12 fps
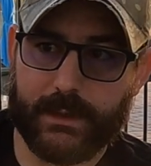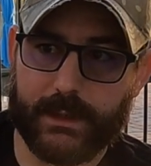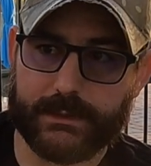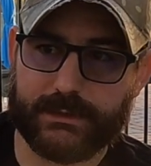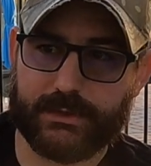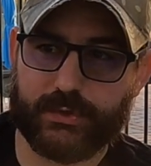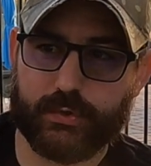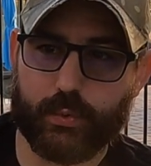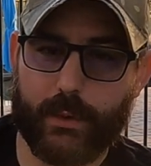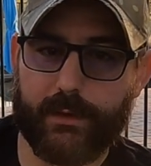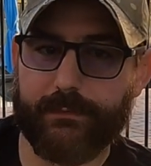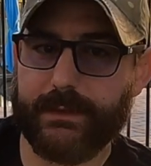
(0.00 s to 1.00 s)
a
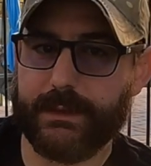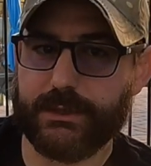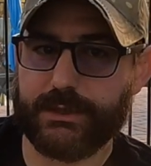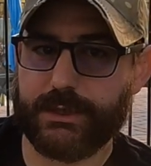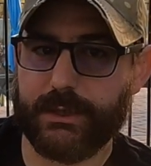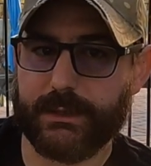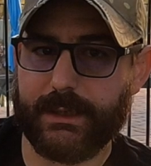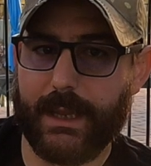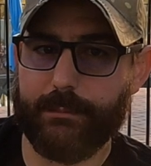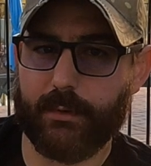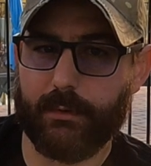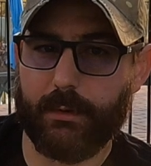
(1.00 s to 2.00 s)
12 inch
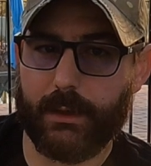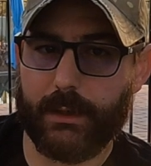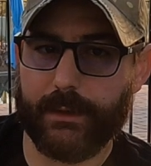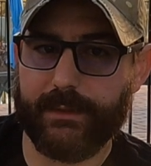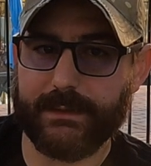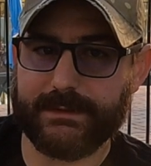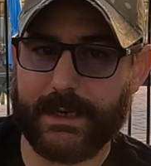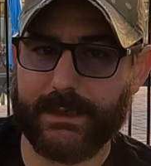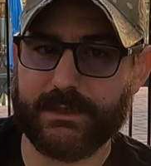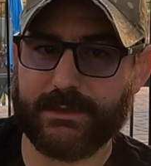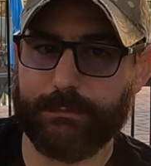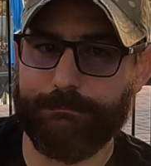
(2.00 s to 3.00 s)
cable. Uh, I think 10
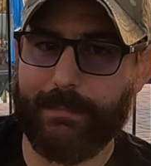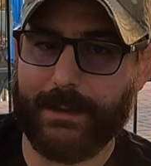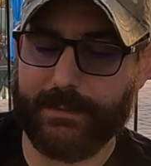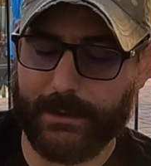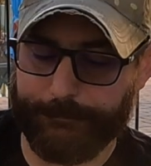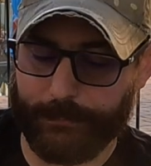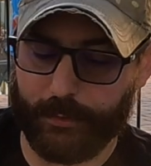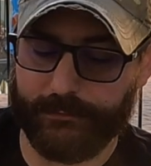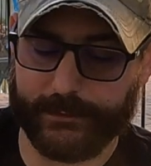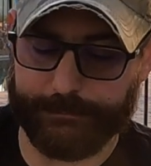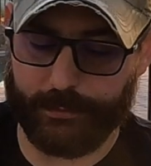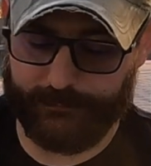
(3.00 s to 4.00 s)
inch might be a
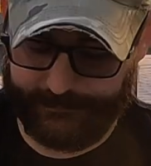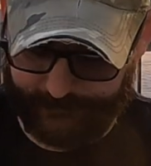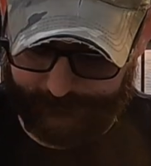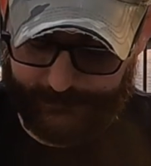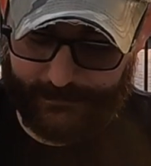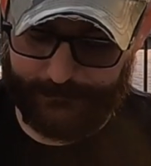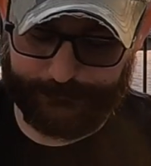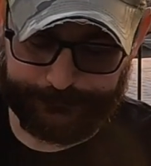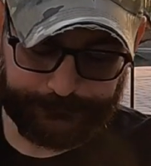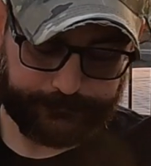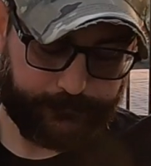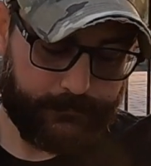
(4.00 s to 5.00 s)
perfect, perfect fit.
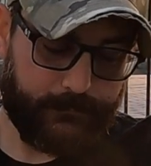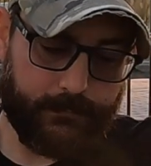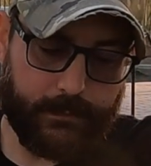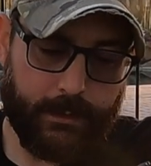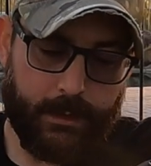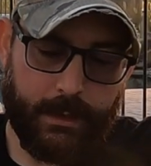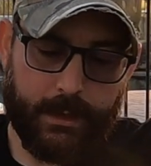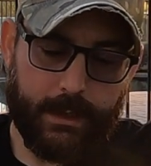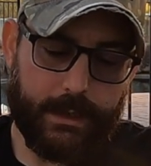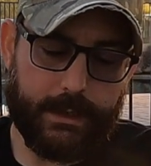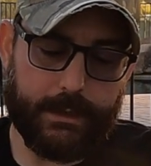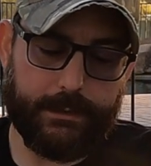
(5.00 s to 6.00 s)

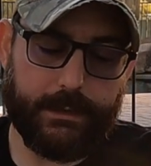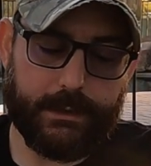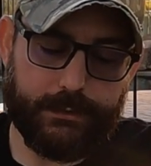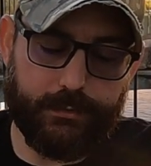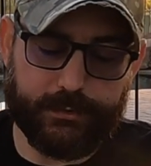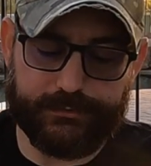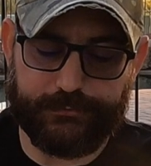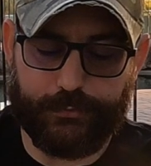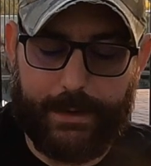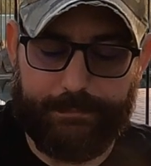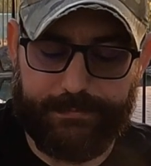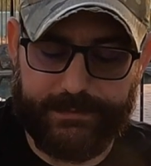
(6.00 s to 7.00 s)
And then you could
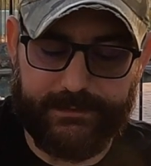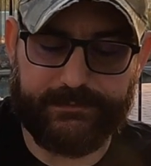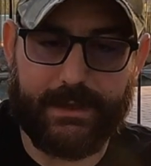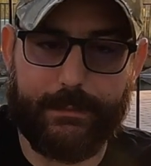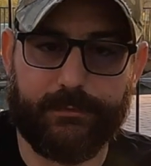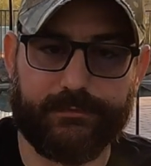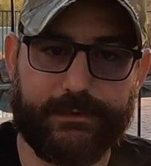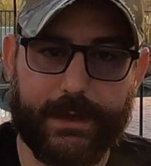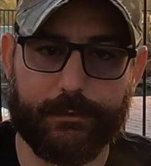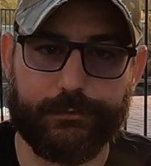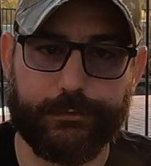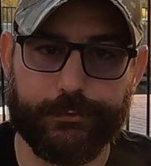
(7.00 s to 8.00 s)
strap these cables
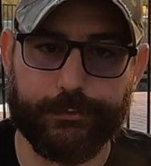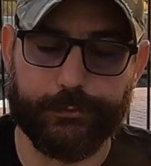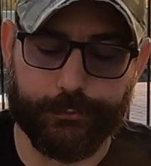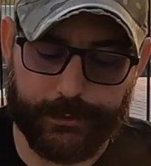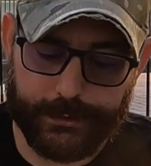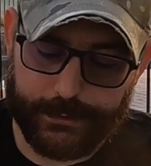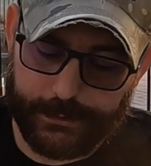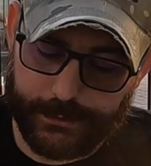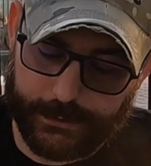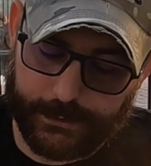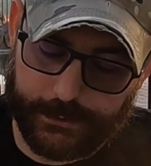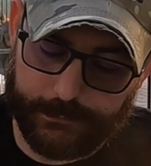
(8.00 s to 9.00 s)
down to
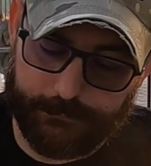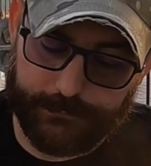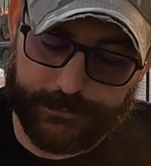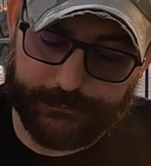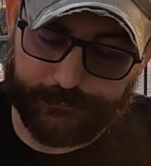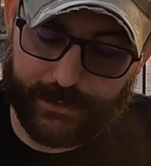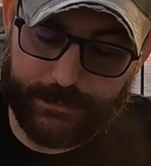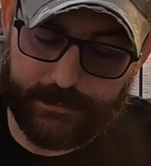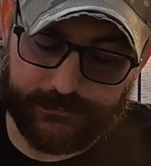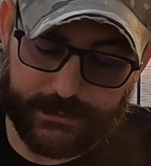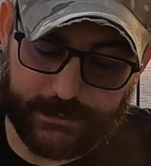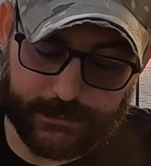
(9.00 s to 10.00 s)
uh, the frame
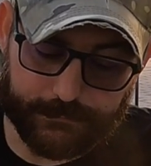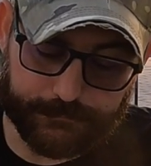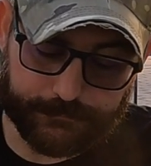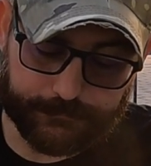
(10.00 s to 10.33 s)
if needed.